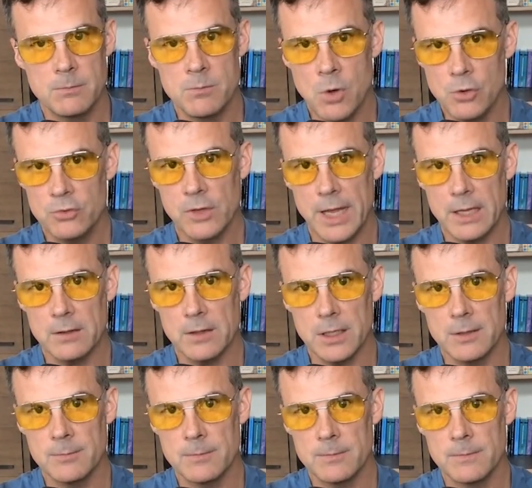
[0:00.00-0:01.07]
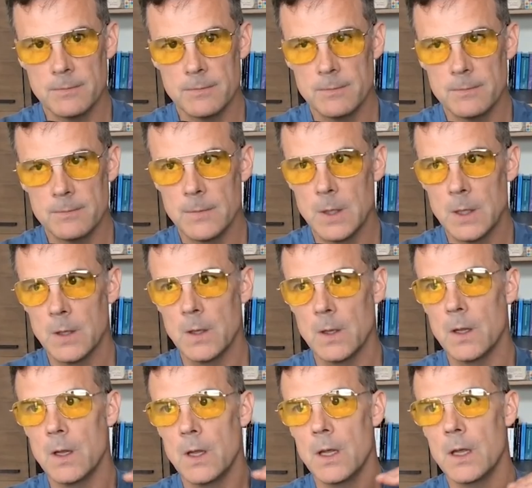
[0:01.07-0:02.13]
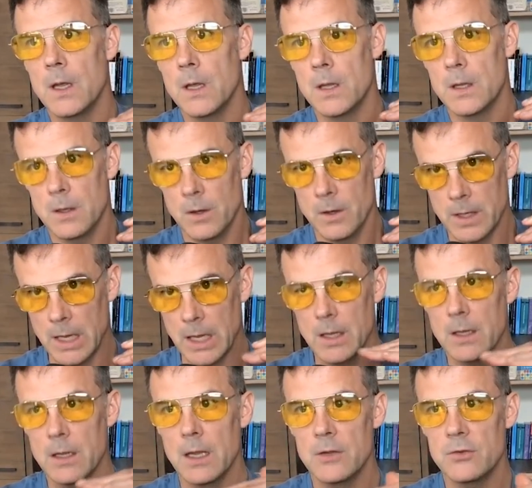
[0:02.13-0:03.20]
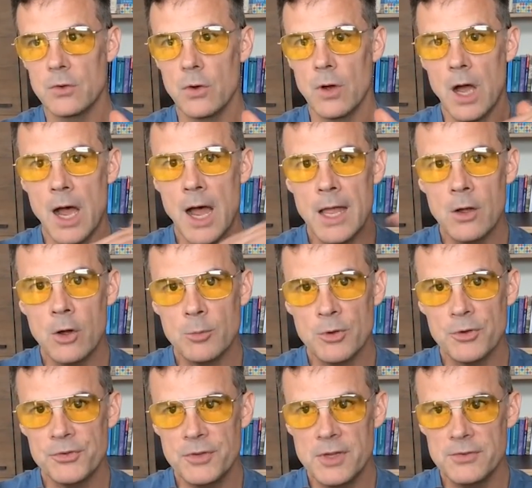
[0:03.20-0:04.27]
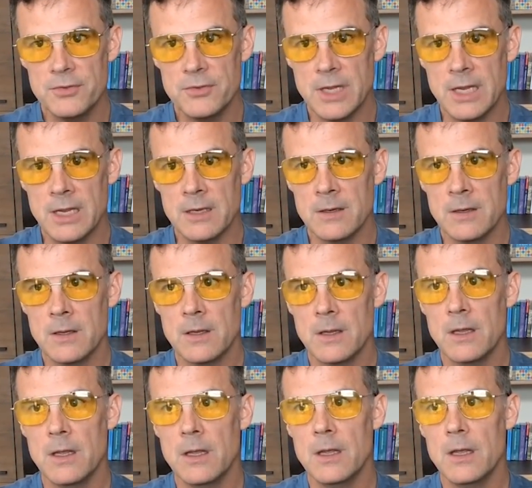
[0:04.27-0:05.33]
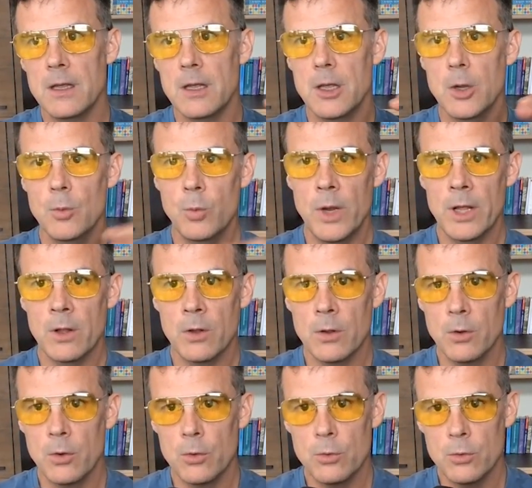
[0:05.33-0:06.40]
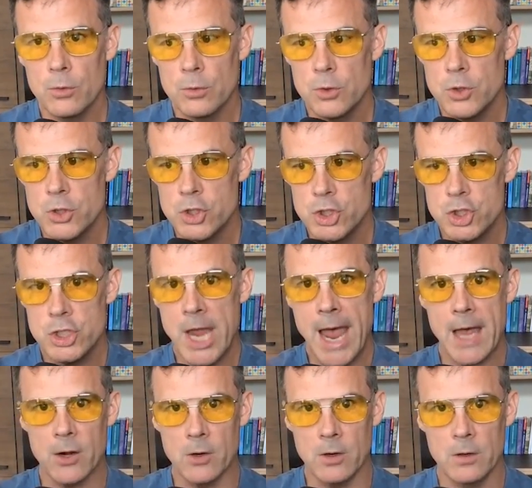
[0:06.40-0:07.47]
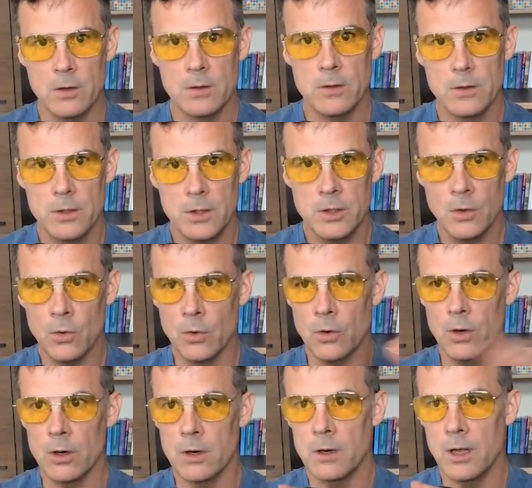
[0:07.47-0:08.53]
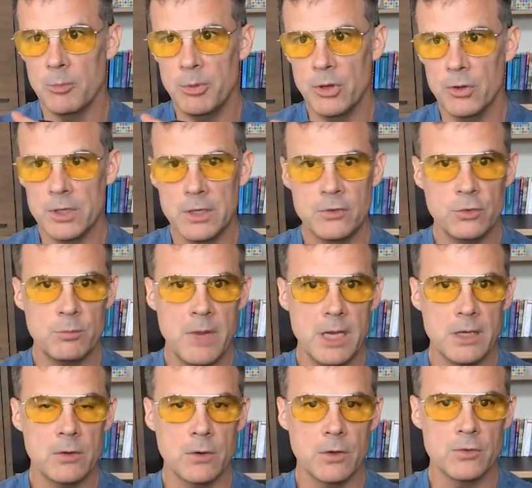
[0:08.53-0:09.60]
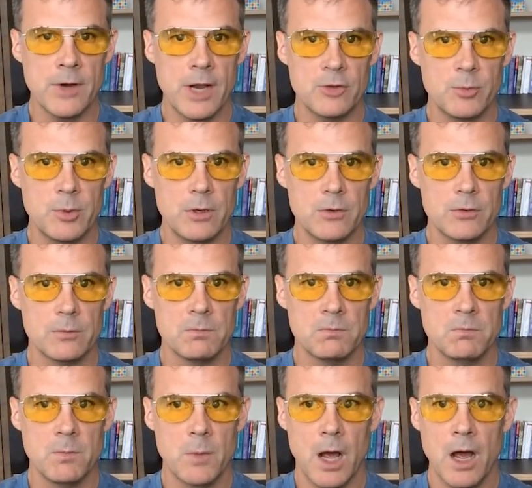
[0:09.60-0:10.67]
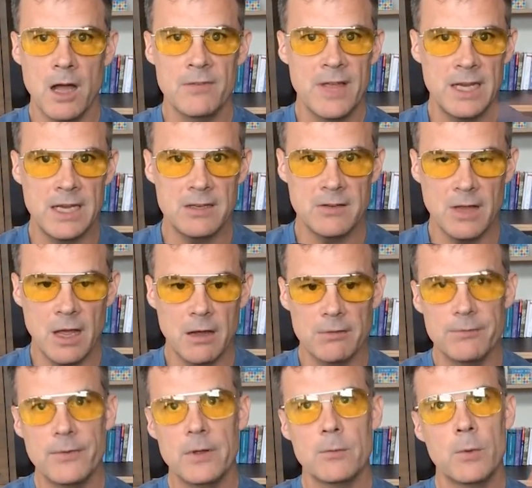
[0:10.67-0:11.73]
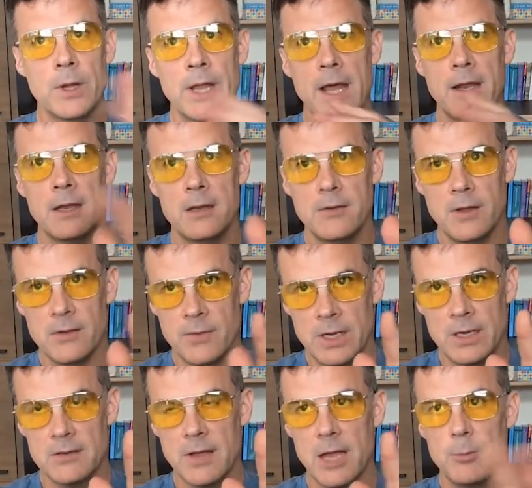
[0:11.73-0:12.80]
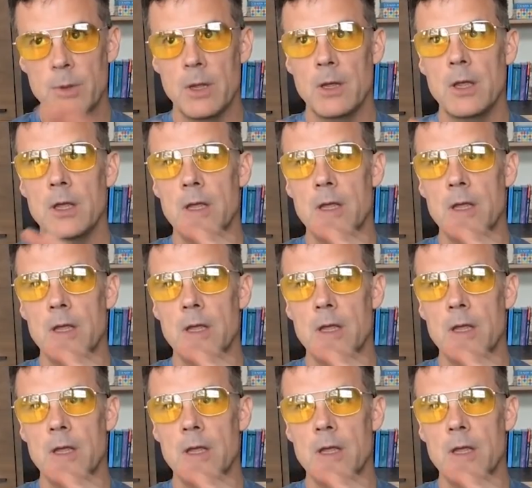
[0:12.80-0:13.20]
most likely. Mm-hmm. I did. Okay. So high homocysteine will shatter your ability to make neurotransmitters of any of well not any of any type